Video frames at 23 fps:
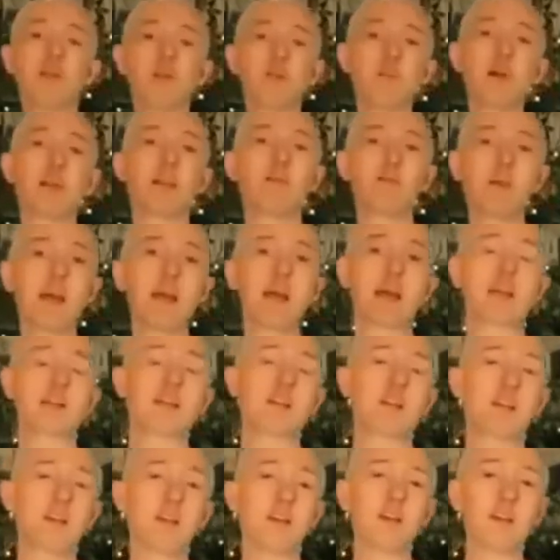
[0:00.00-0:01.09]
or your money
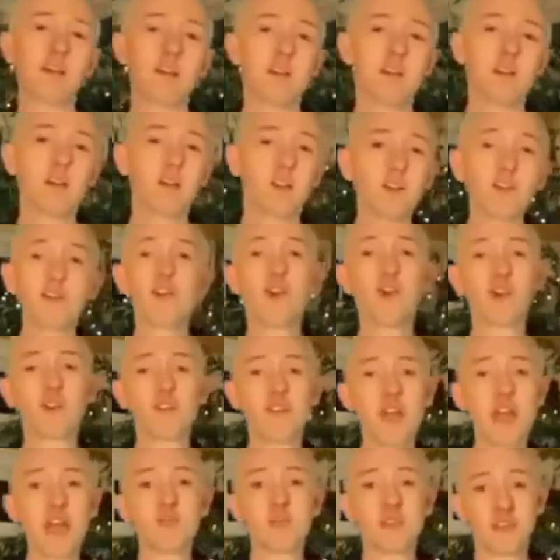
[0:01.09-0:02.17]
back. You've heard
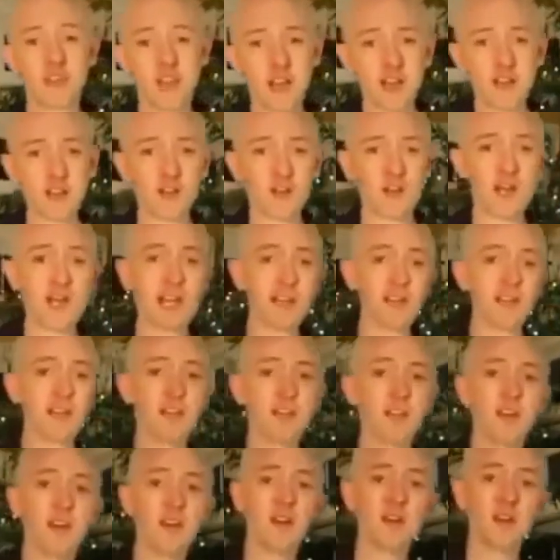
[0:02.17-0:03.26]
of Amazon, correct?
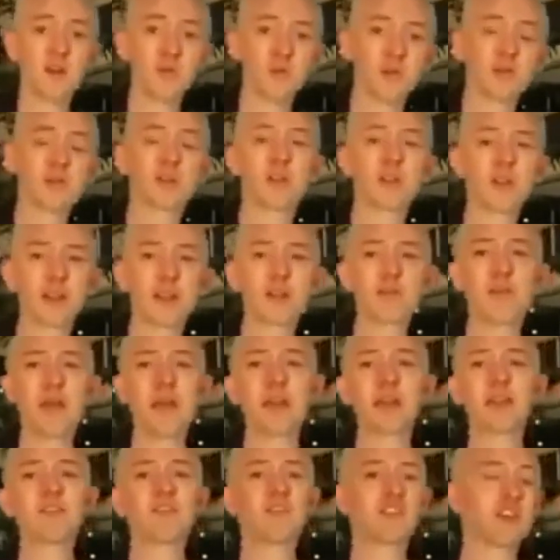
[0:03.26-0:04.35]
Well,
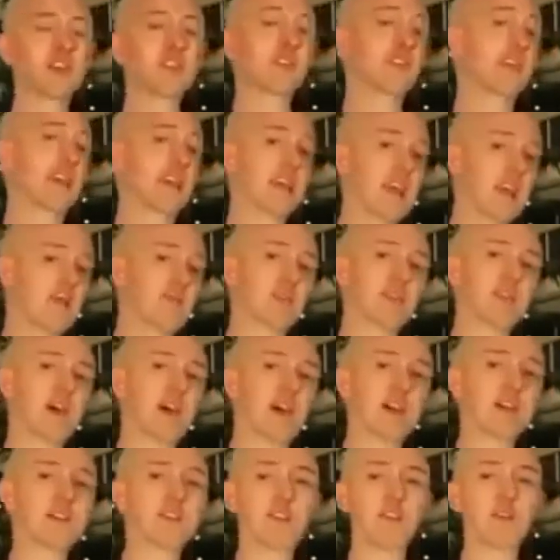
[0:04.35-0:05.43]
ClickBank is just like
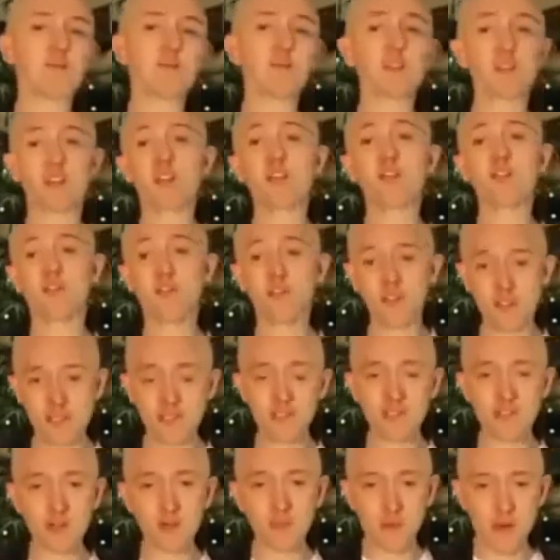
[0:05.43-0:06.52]
Amazon except just for
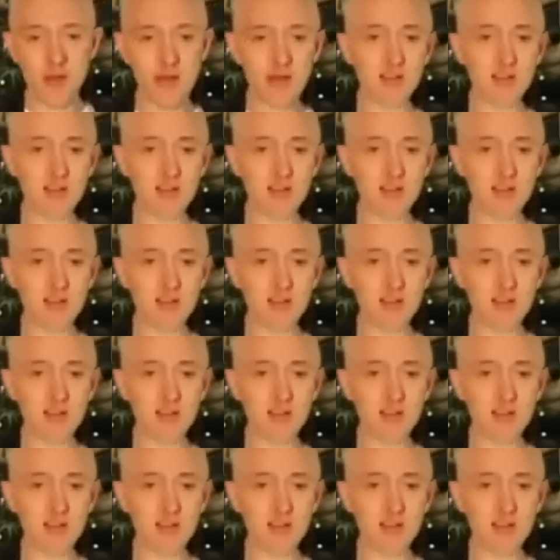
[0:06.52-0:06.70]
digital